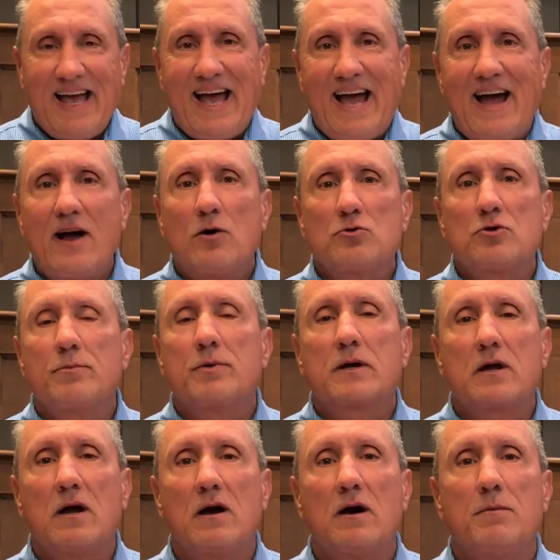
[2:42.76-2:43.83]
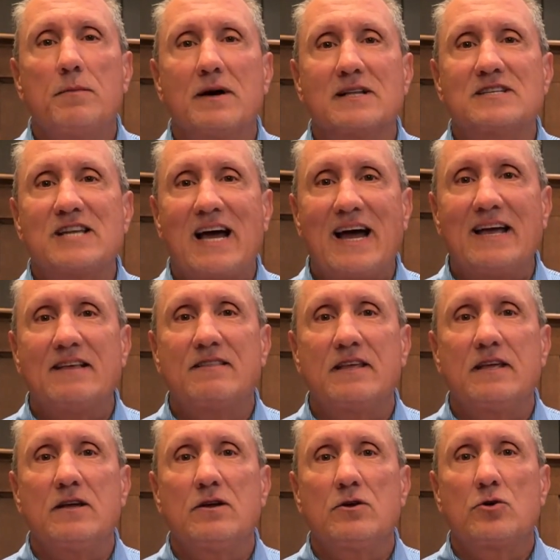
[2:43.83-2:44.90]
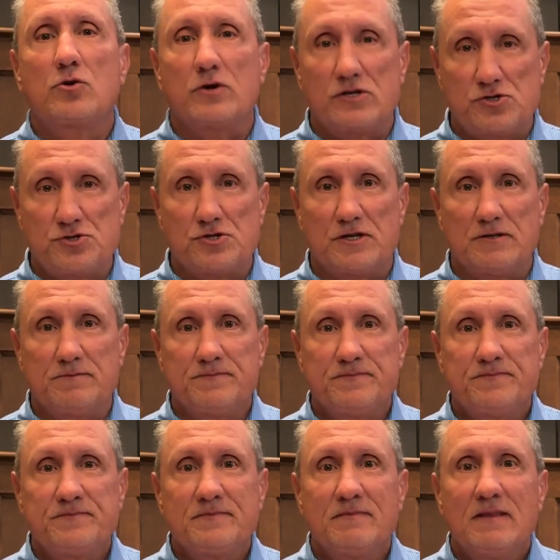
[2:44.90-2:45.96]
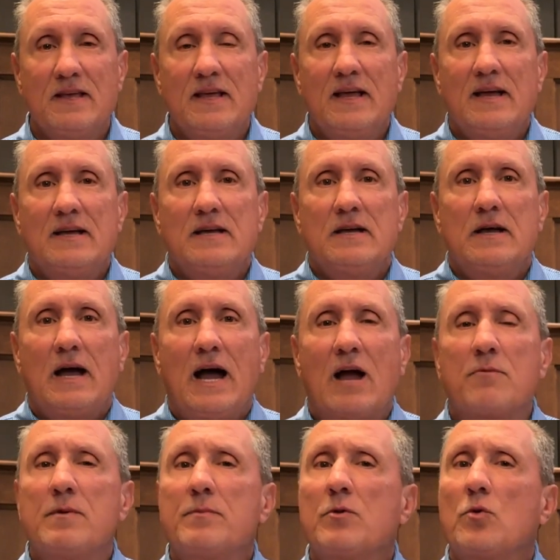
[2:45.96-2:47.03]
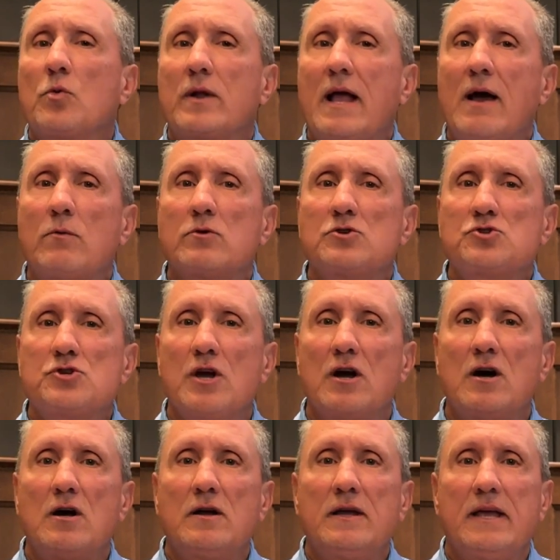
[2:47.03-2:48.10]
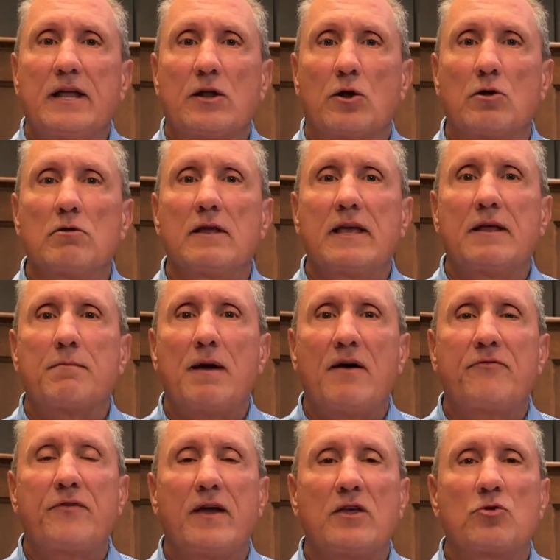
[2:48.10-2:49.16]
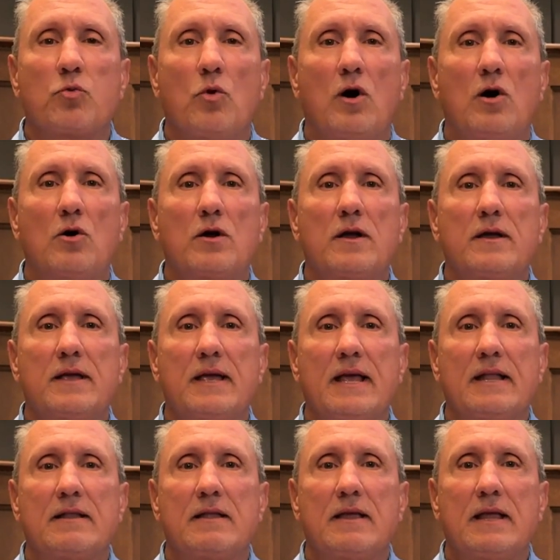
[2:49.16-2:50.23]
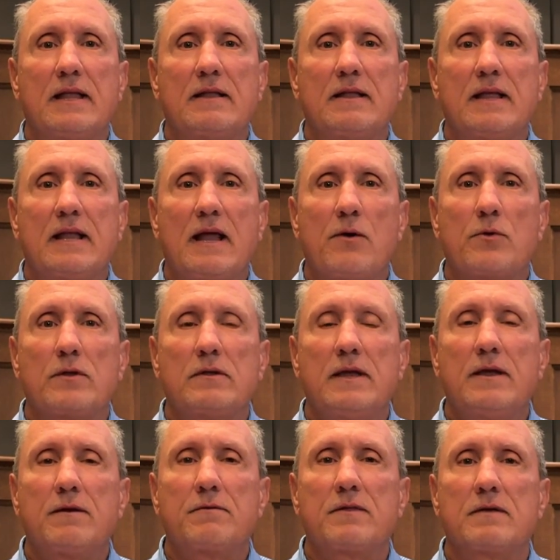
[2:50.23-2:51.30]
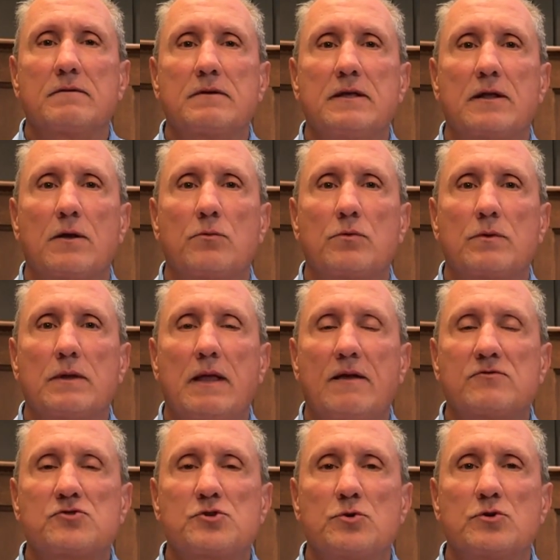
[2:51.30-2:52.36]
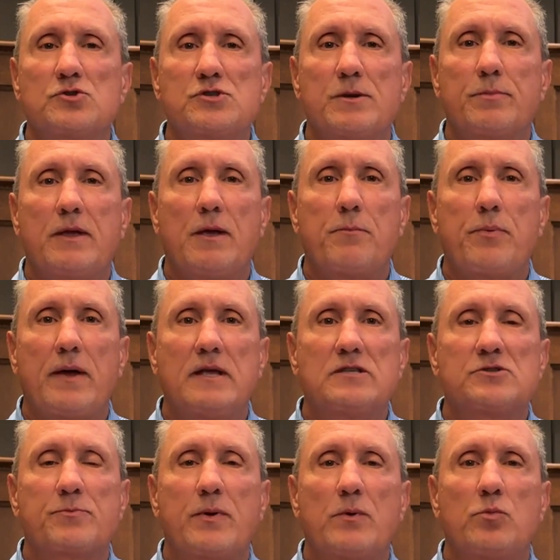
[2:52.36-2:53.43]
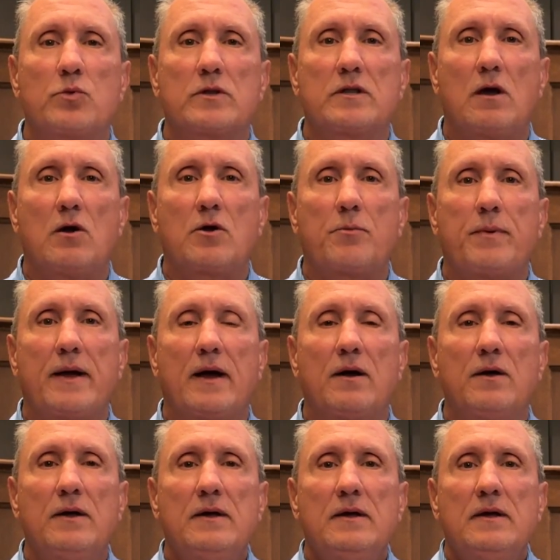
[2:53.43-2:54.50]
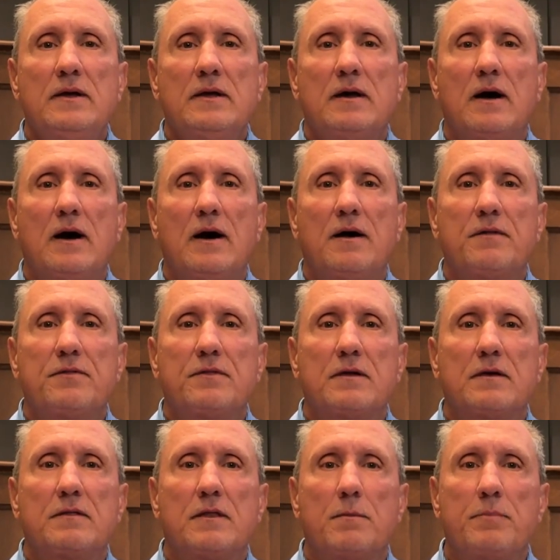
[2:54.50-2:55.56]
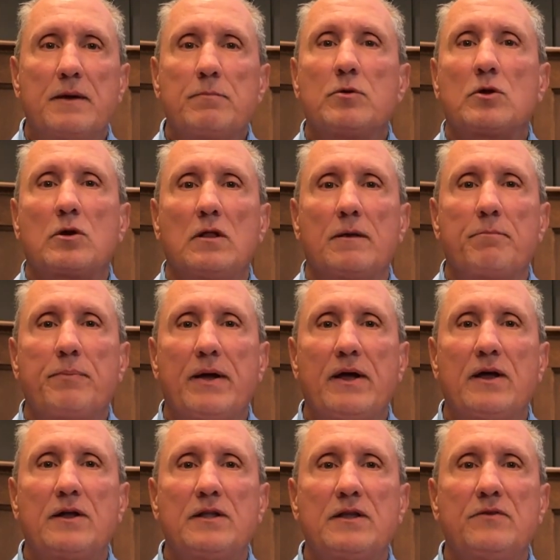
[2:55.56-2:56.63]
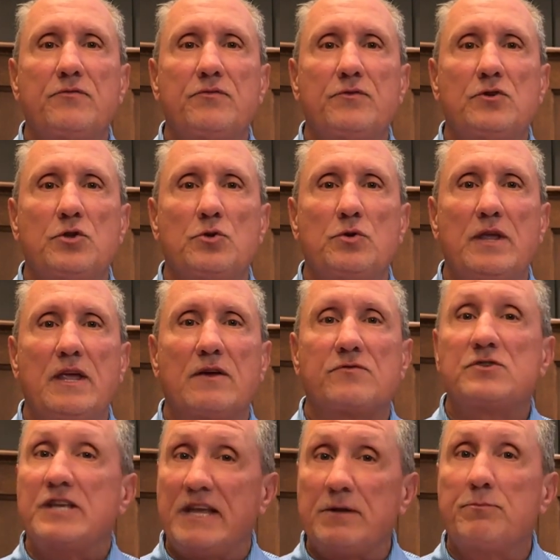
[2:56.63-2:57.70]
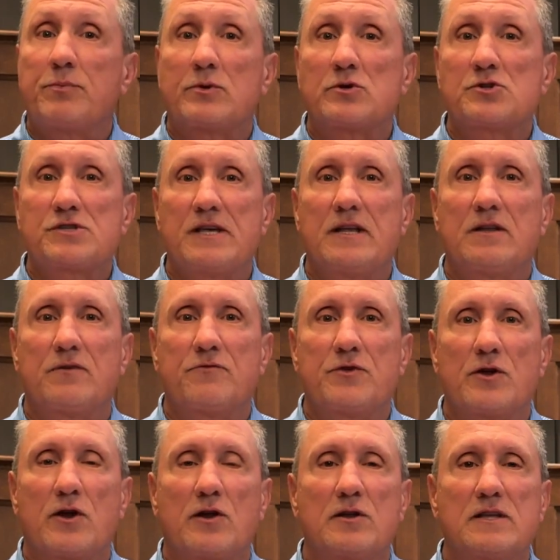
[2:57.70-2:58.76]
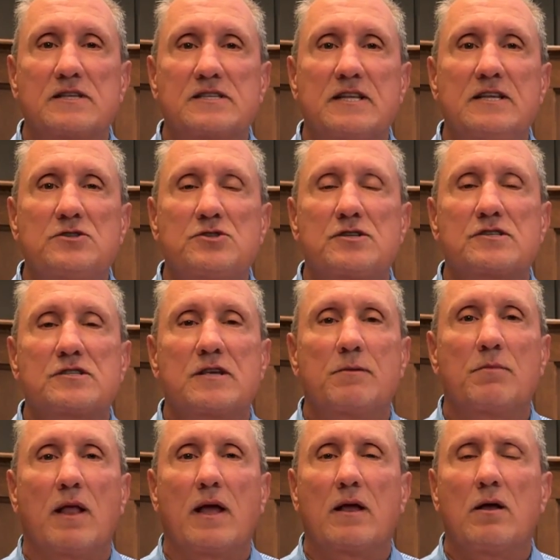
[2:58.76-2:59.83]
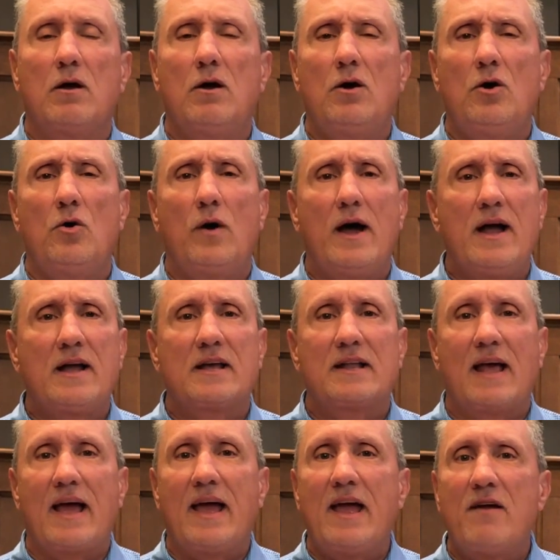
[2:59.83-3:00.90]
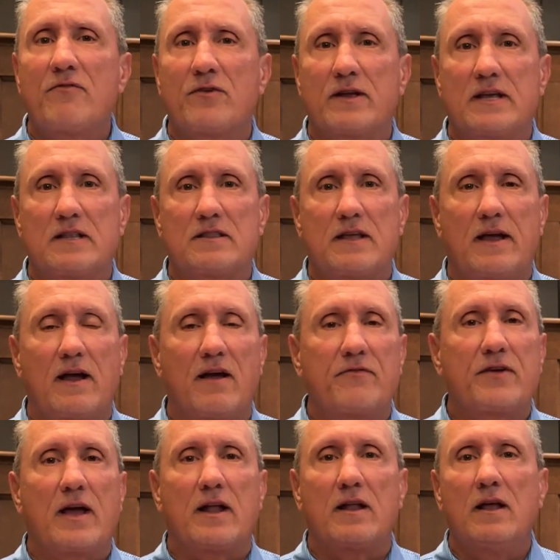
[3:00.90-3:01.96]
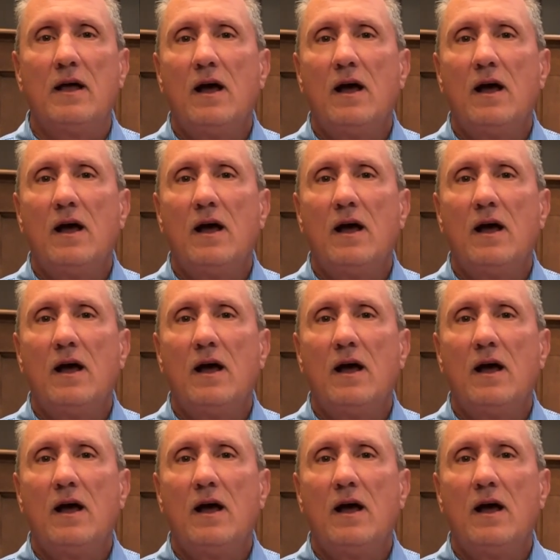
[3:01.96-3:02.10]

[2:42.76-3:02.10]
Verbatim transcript: how to become a tithing Christian. I remember when I was young and early in my faith walk, and, and, and I would hear the, you know, we have stewardship campaigns and people would talk about uh, the, the biblical imperative to give 10% of your earnings. And it just seemed like, oh, how could I ever get there? I've got